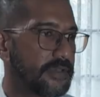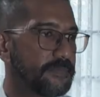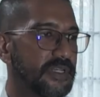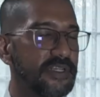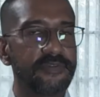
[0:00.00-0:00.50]
I
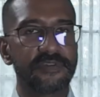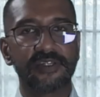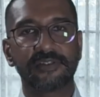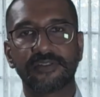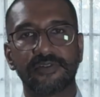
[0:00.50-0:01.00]
believe
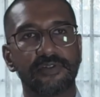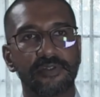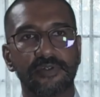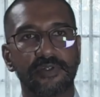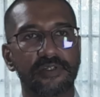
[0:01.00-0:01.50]

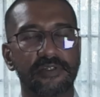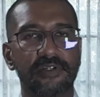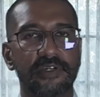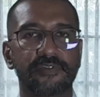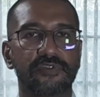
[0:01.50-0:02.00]
you can
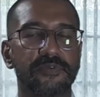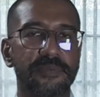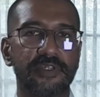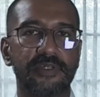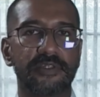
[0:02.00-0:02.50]
derive so
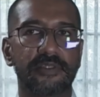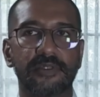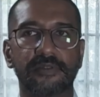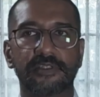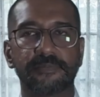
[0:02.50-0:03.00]
many other
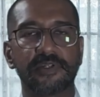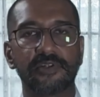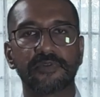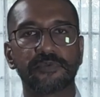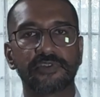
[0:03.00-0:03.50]
things
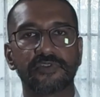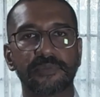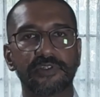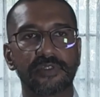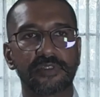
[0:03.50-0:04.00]
depending on what you measure.